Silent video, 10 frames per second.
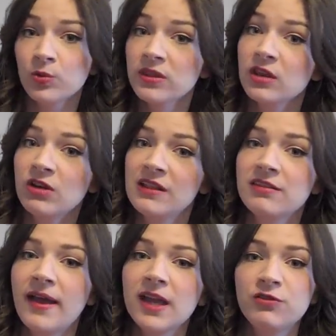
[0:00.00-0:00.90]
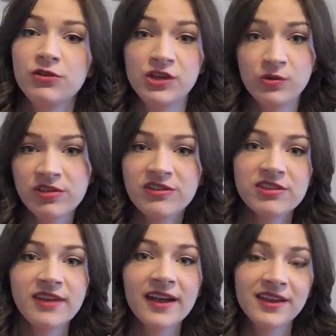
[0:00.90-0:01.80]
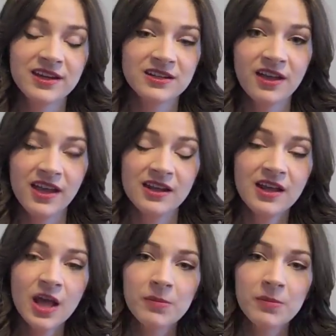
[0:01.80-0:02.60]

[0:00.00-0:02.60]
a really great snack if you're used to snacking at night